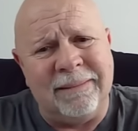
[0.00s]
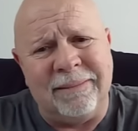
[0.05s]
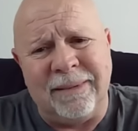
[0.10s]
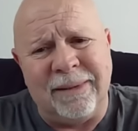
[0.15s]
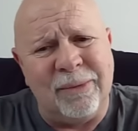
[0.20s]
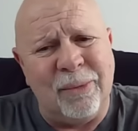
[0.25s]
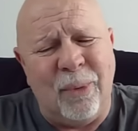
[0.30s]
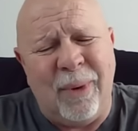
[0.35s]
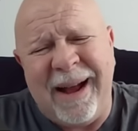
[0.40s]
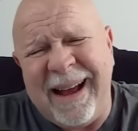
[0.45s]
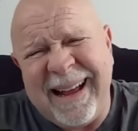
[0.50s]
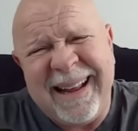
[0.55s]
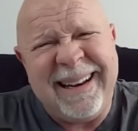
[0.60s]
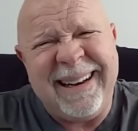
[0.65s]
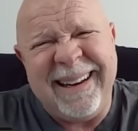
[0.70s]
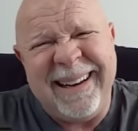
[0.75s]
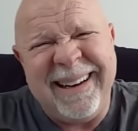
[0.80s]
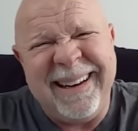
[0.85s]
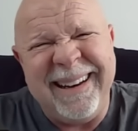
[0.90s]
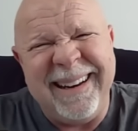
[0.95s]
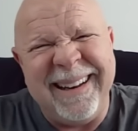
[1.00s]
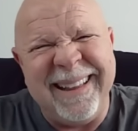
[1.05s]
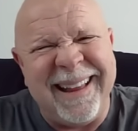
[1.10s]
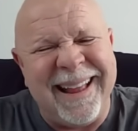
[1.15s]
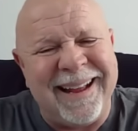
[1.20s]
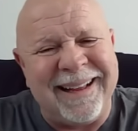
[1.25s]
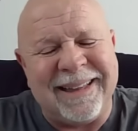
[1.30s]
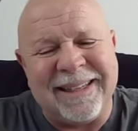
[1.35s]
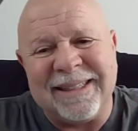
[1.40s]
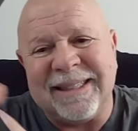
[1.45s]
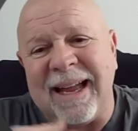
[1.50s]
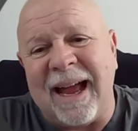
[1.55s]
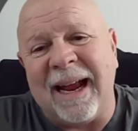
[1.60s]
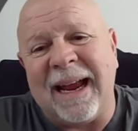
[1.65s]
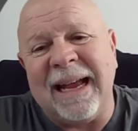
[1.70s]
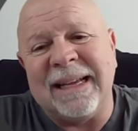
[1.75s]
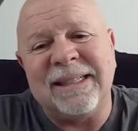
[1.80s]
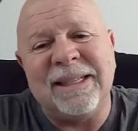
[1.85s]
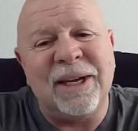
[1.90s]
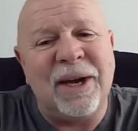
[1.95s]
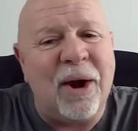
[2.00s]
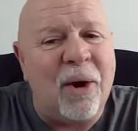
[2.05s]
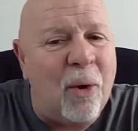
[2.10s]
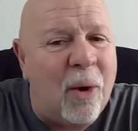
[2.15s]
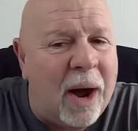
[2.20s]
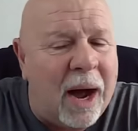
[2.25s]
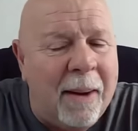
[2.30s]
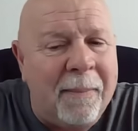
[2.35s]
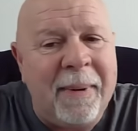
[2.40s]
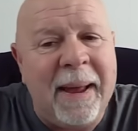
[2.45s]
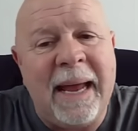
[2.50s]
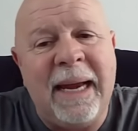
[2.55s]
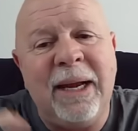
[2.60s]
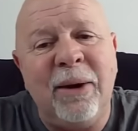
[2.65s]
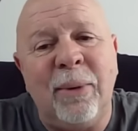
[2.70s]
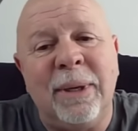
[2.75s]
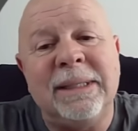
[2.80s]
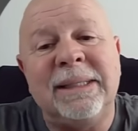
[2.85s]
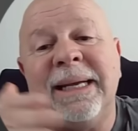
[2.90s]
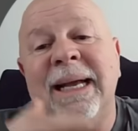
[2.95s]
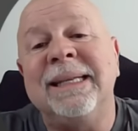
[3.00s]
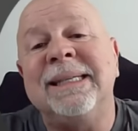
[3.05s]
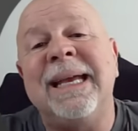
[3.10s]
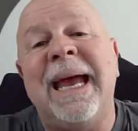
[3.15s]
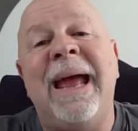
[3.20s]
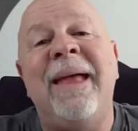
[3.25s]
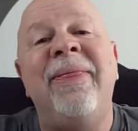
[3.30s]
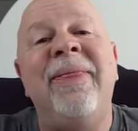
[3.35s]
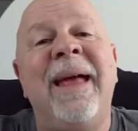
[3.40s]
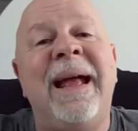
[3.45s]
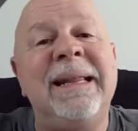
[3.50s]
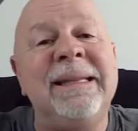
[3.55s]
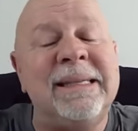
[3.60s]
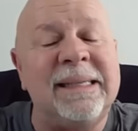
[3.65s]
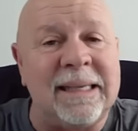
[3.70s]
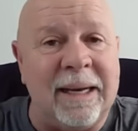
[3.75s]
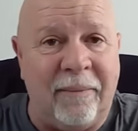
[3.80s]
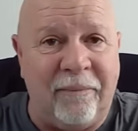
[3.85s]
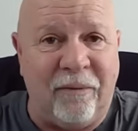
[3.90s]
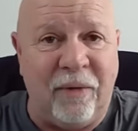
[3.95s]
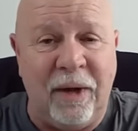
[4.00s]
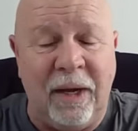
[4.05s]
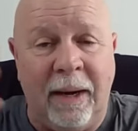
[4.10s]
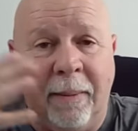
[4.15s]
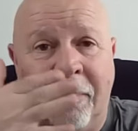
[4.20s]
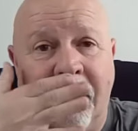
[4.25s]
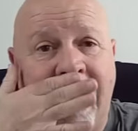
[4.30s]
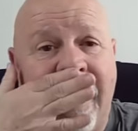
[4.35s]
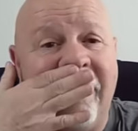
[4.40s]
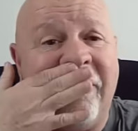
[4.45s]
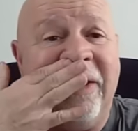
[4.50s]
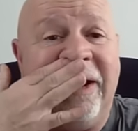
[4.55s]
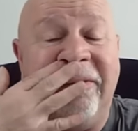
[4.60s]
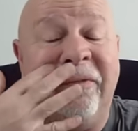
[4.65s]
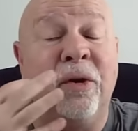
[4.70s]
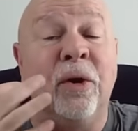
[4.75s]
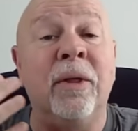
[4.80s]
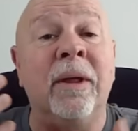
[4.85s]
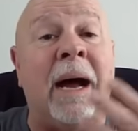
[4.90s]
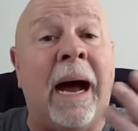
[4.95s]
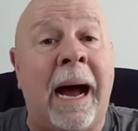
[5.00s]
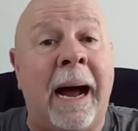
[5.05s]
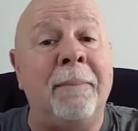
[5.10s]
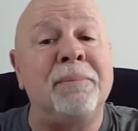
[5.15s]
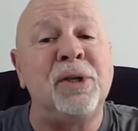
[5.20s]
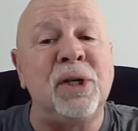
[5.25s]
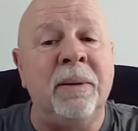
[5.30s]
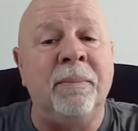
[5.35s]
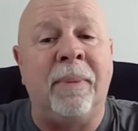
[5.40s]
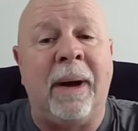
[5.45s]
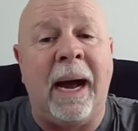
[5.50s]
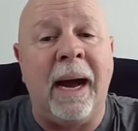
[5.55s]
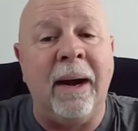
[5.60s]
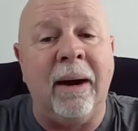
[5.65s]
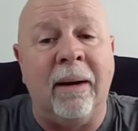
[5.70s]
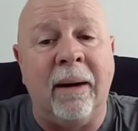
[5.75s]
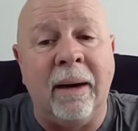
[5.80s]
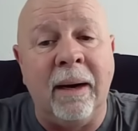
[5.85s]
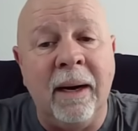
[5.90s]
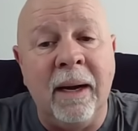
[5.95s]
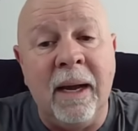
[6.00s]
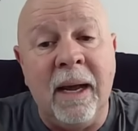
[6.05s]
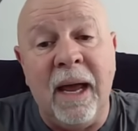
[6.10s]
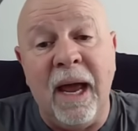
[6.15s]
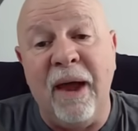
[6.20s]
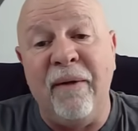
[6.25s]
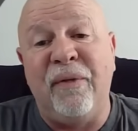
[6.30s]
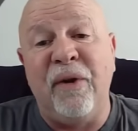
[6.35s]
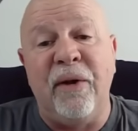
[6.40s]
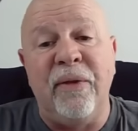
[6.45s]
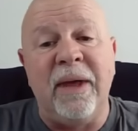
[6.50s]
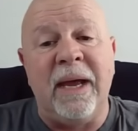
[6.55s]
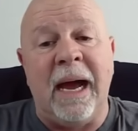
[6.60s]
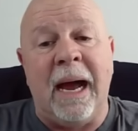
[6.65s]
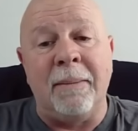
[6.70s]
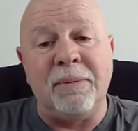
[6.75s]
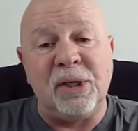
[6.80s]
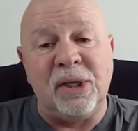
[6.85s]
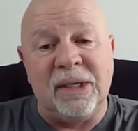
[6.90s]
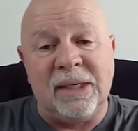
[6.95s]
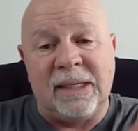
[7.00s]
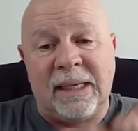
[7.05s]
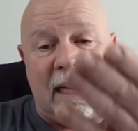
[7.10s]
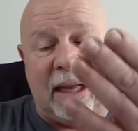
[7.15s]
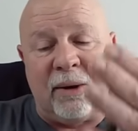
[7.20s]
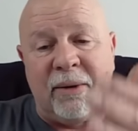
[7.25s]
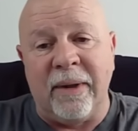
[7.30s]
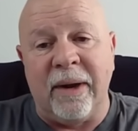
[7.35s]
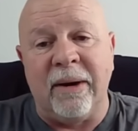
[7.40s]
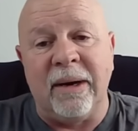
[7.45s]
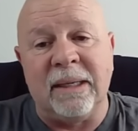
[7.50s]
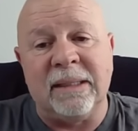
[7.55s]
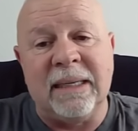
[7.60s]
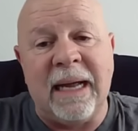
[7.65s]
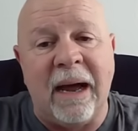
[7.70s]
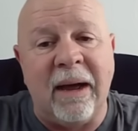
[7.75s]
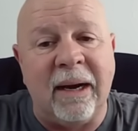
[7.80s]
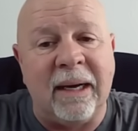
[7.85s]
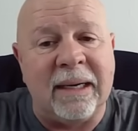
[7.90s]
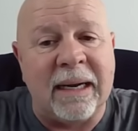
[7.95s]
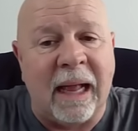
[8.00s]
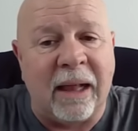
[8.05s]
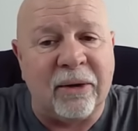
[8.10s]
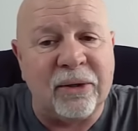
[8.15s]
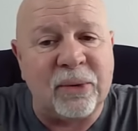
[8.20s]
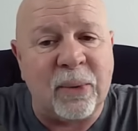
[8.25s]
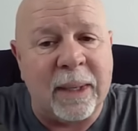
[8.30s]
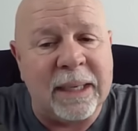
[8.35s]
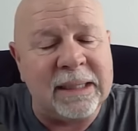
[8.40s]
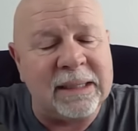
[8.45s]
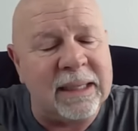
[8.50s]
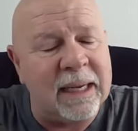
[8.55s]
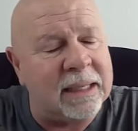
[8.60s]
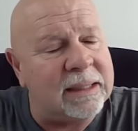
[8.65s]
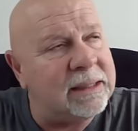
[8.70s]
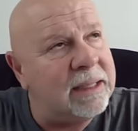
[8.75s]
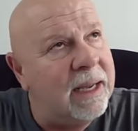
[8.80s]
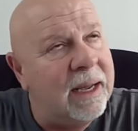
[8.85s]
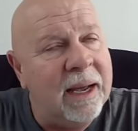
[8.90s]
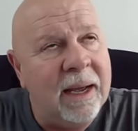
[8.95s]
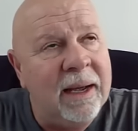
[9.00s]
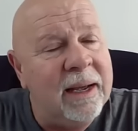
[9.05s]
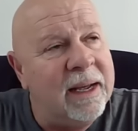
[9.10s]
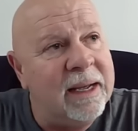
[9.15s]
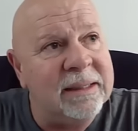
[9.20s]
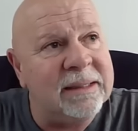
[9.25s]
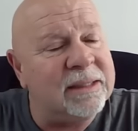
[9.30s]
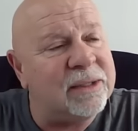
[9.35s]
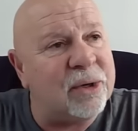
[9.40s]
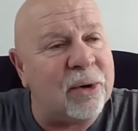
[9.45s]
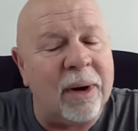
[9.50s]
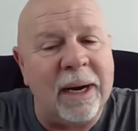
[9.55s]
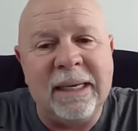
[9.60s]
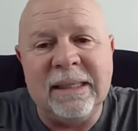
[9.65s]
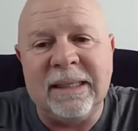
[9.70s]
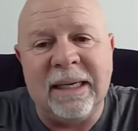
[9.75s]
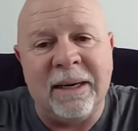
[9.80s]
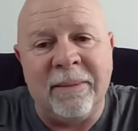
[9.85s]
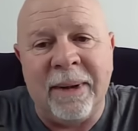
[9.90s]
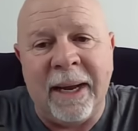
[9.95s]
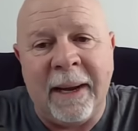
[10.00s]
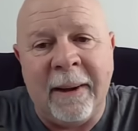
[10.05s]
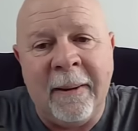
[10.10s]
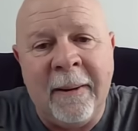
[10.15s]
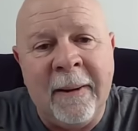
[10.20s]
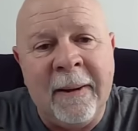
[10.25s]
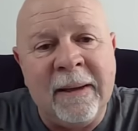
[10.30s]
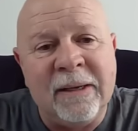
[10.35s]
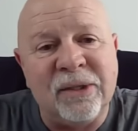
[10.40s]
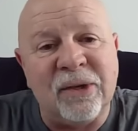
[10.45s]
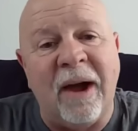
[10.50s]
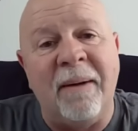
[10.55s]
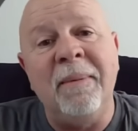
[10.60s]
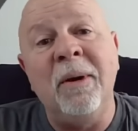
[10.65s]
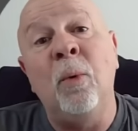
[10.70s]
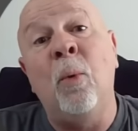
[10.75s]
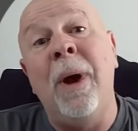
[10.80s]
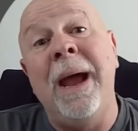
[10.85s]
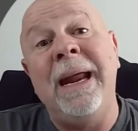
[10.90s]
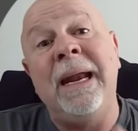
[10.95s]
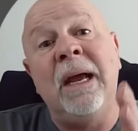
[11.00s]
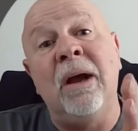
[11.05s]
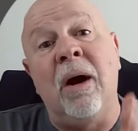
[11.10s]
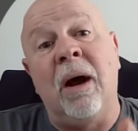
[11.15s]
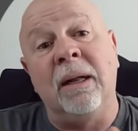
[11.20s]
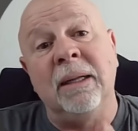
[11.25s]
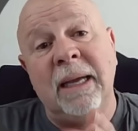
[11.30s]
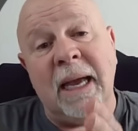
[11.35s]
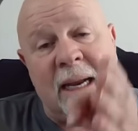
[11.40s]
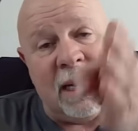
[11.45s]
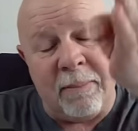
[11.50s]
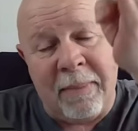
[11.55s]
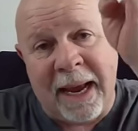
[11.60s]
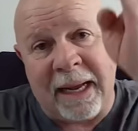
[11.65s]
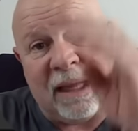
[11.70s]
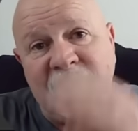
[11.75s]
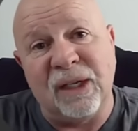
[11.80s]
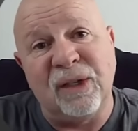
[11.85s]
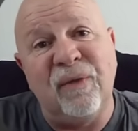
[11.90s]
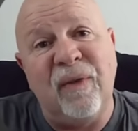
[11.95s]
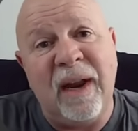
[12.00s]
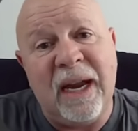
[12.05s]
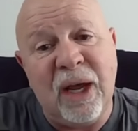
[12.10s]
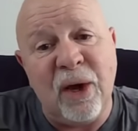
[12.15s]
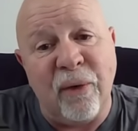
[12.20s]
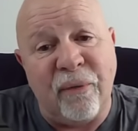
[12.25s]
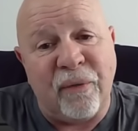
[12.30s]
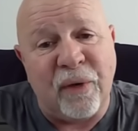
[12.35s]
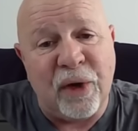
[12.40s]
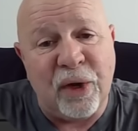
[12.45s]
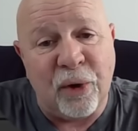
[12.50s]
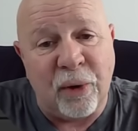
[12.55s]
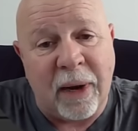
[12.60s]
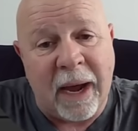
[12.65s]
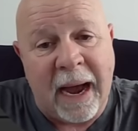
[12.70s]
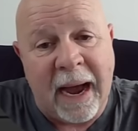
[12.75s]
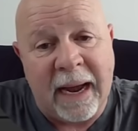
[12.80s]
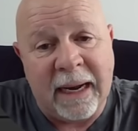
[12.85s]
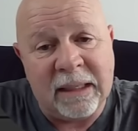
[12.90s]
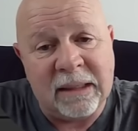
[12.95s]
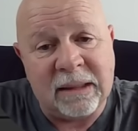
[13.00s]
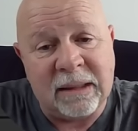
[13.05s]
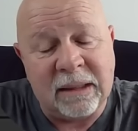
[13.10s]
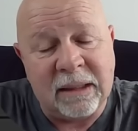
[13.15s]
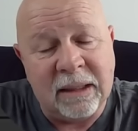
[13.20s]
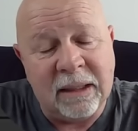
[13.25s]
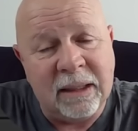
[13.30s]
What? Like, the stock has to go up 81 cents and then some for you to profit if you're the option buyer. If you're the option seller, there it is now at $1.26. This is crazy to me. So I've been waiting all day to make this video for you guys.